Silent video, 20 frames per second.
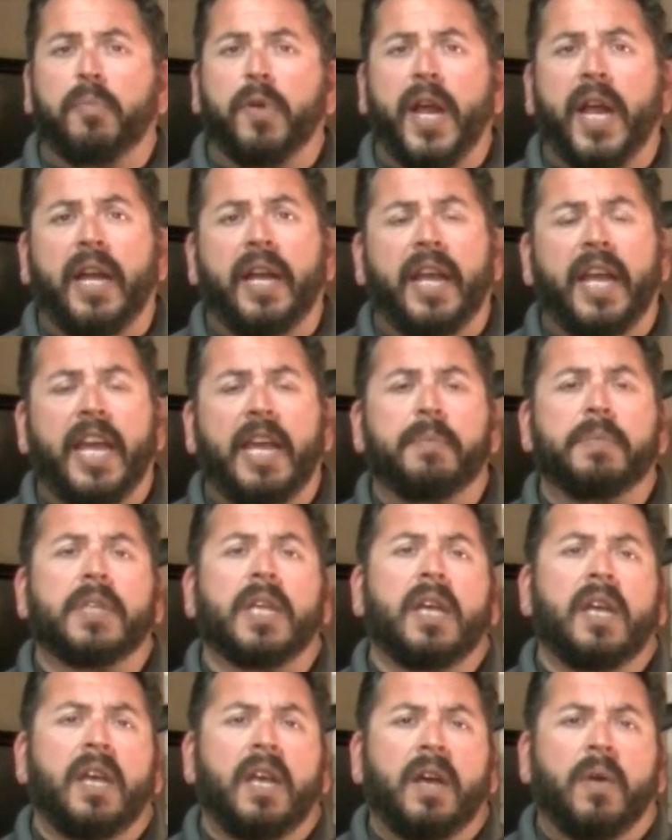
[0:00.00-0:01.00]
brand names,
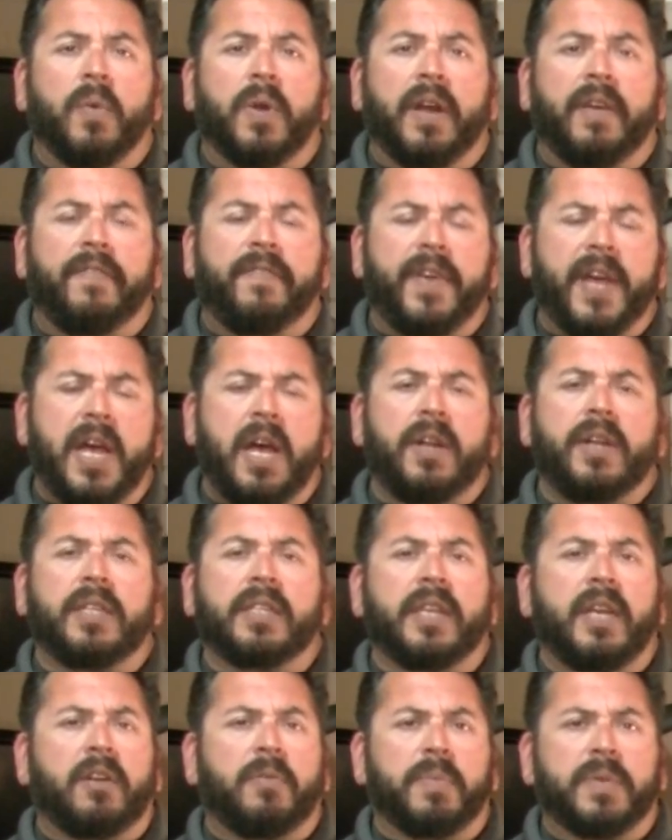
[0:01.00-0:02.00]
what I found
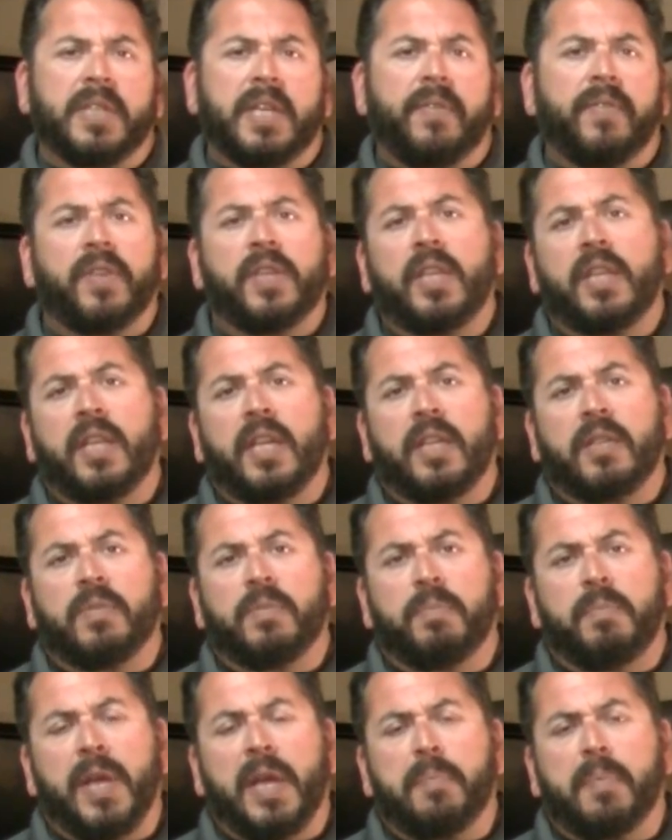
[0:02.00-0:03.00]
is that almost everything that's
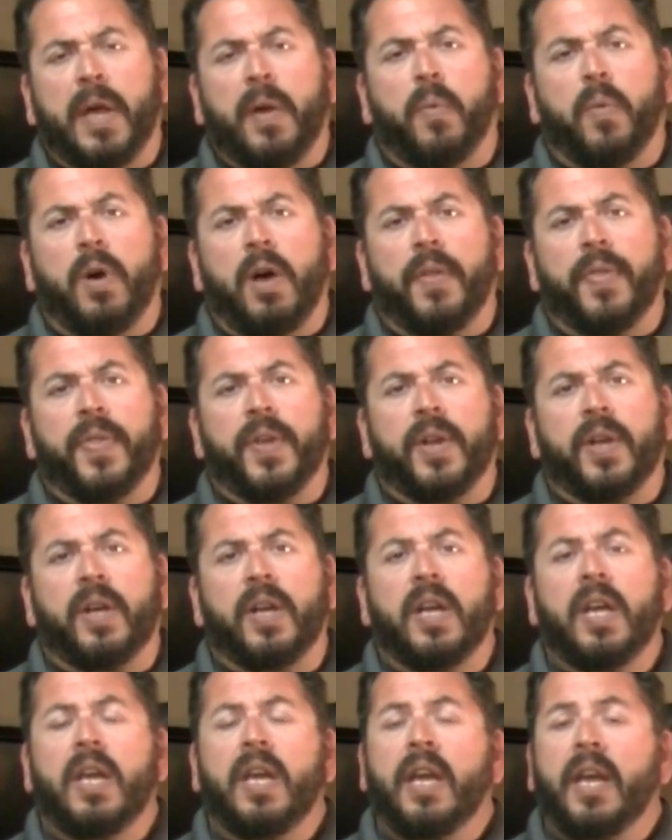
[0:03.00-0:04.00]
made by
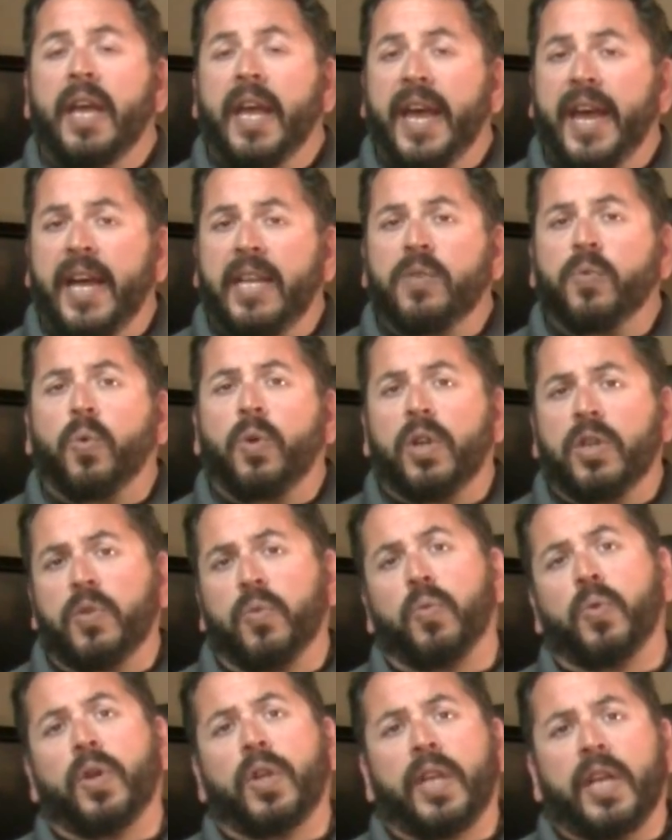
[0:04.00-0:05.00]
Walther has worked
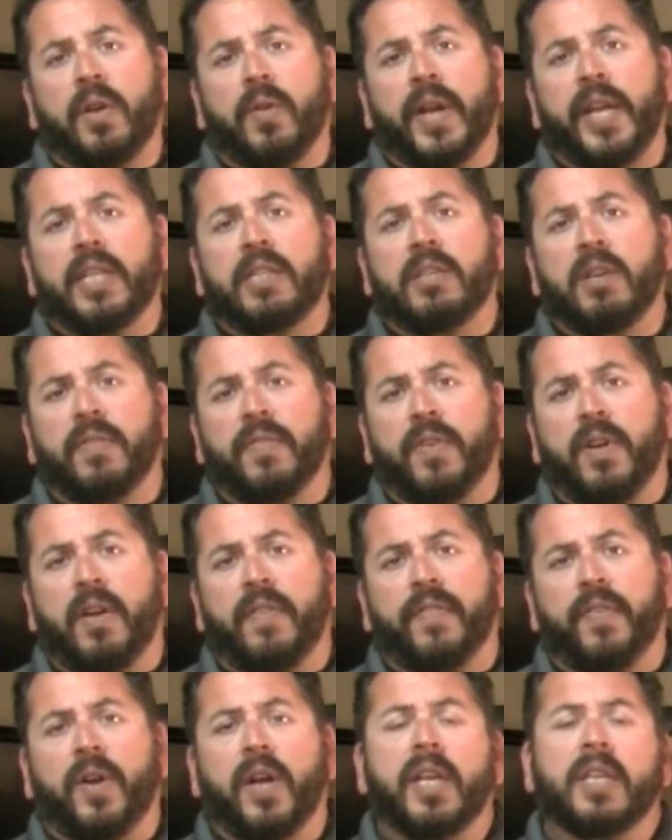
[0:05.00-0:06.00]
really great so far
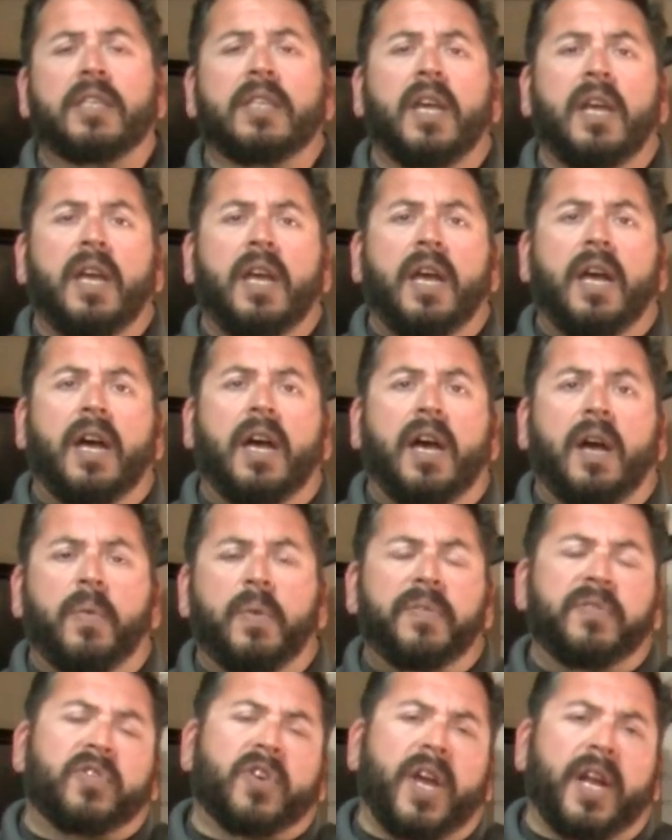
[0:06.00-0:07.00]
for us.
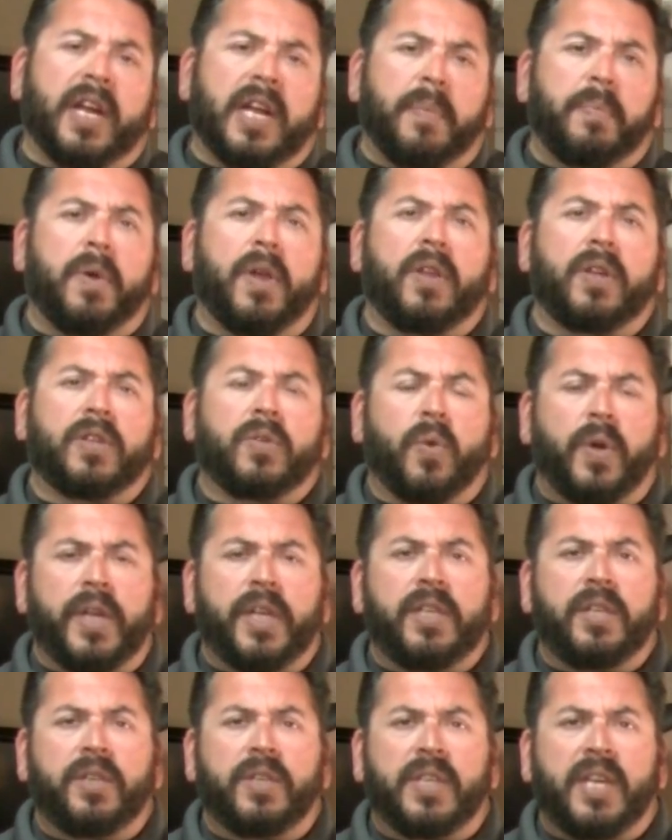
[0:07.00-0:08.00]
We've tried a couple other
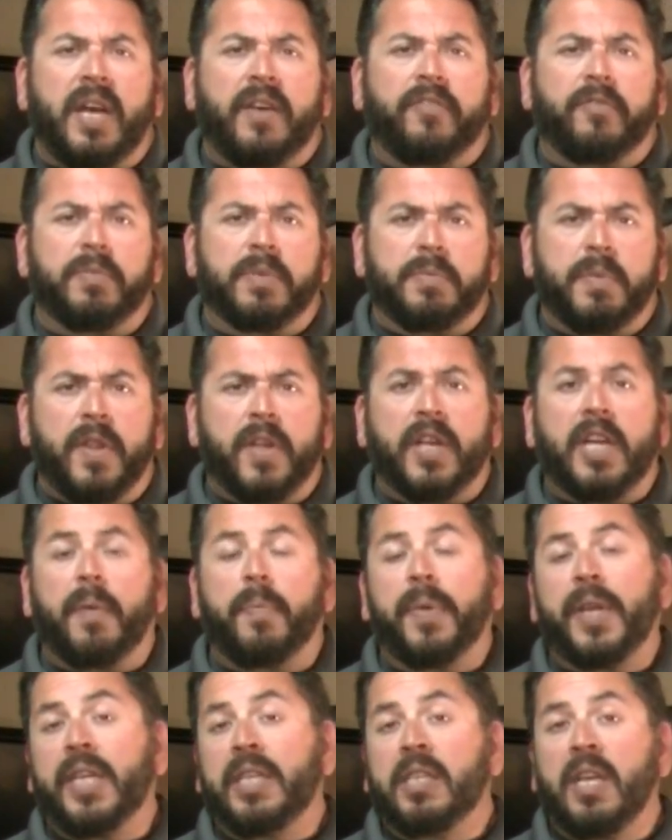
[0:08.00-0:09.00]
22s out from some other
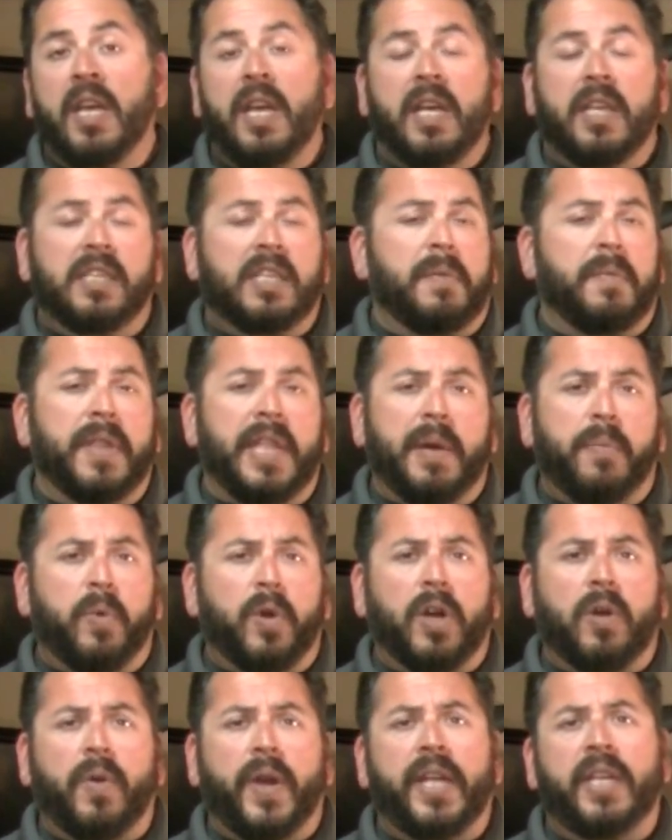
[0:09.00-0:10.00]
companies. Some of them
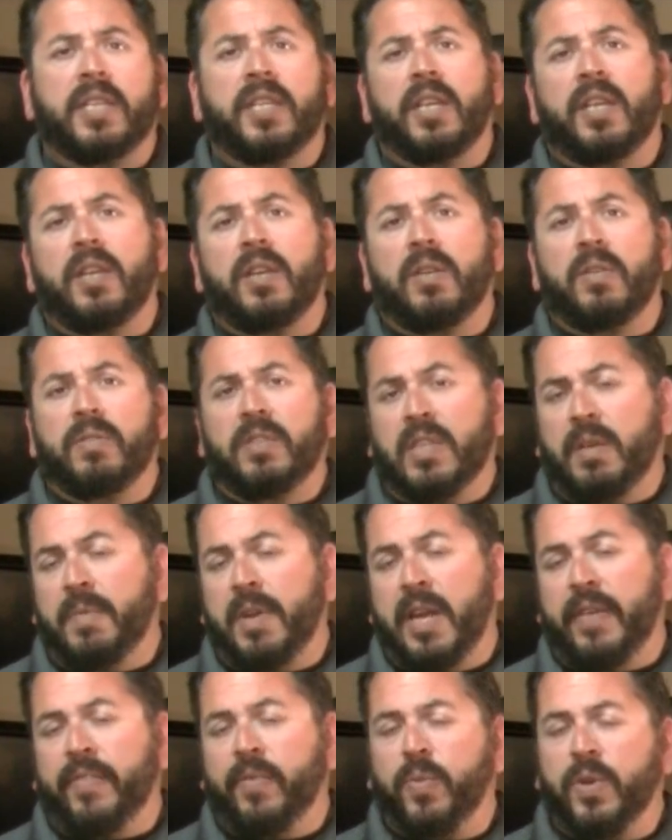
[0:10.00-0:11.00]
work great too. Some
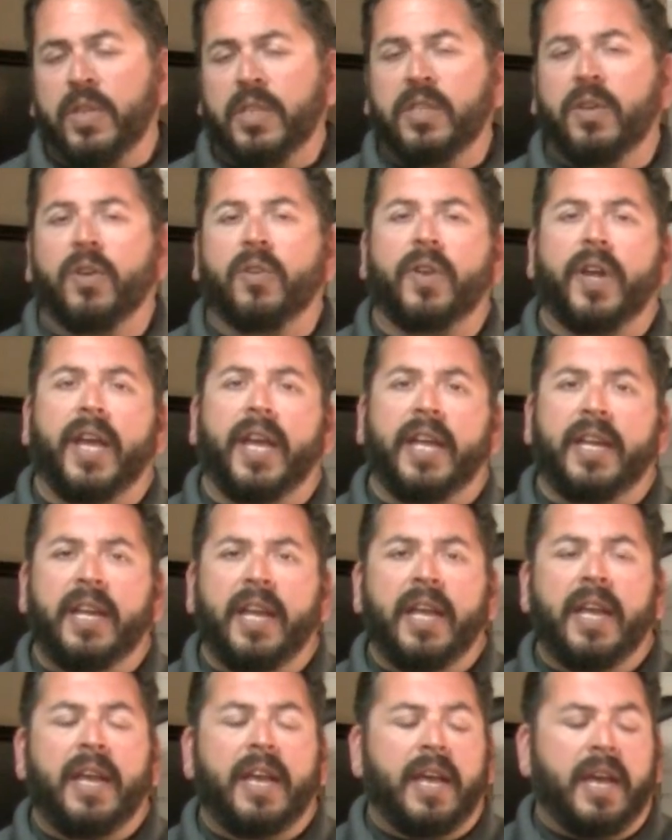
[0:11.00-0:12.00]
haven't worked so great.
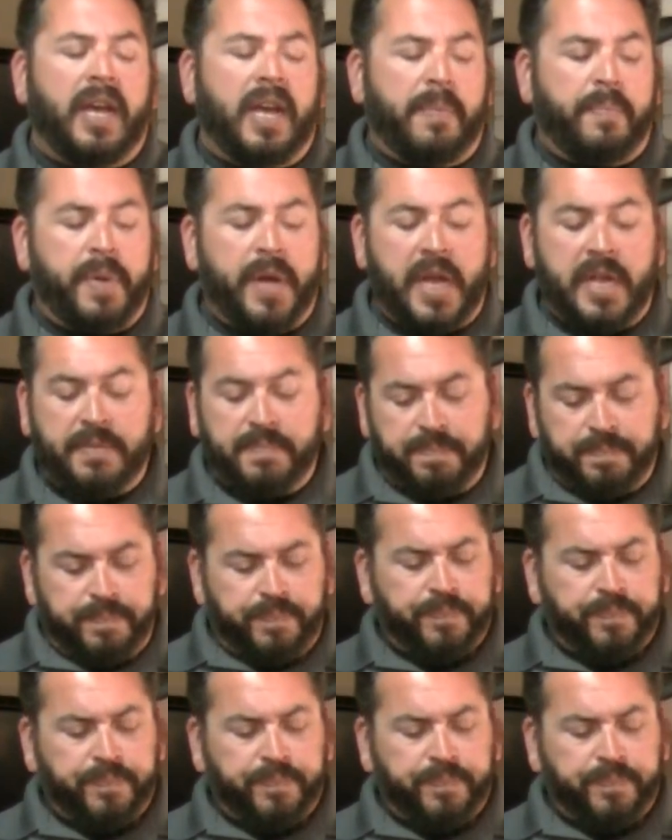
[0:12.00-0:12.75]
But